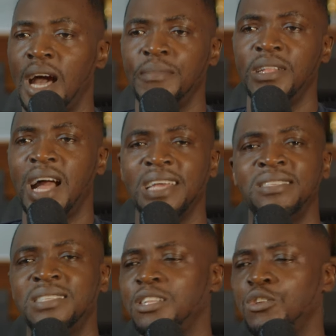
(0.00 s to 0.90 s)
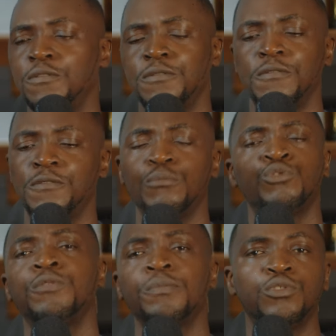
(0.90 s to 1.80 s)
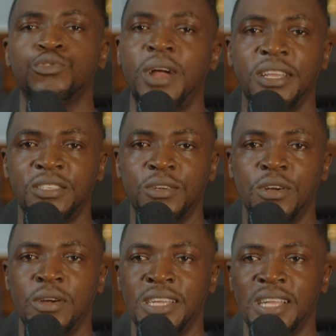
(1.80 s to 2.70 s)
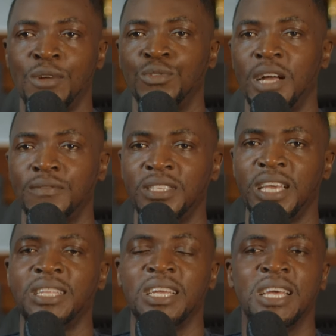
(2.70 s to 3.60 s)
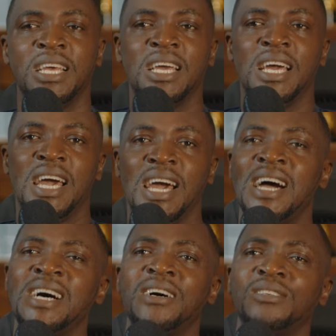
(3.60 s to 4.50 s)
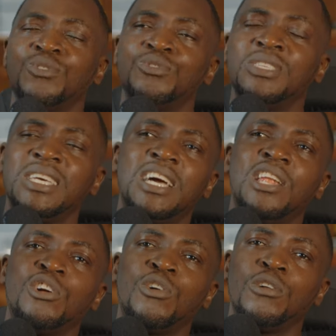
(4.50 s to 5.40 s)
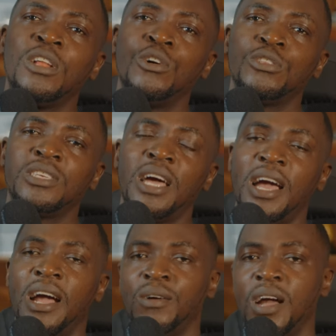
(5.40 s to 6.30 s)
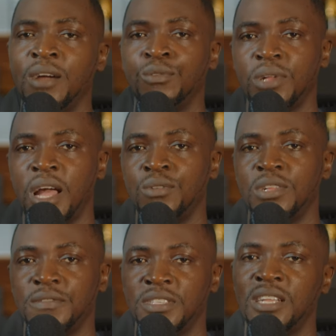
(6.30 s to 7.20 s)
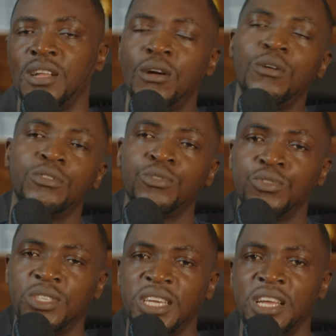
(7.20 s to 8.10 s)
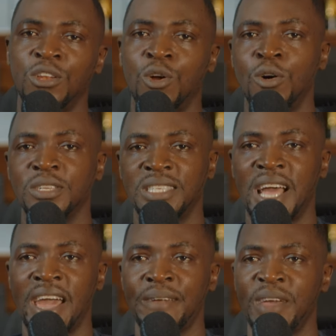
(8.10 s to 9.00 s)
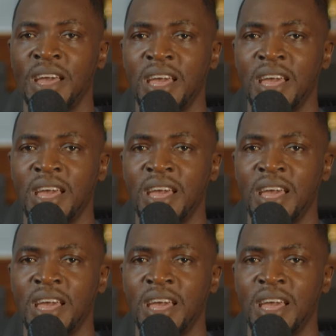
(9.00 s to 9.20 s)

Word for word: I mean, I started off from from the scratch, all right. I could have said, haha, it's going to take a long, a lot. I, I, could, I could have said, oh, it's going to take a long time.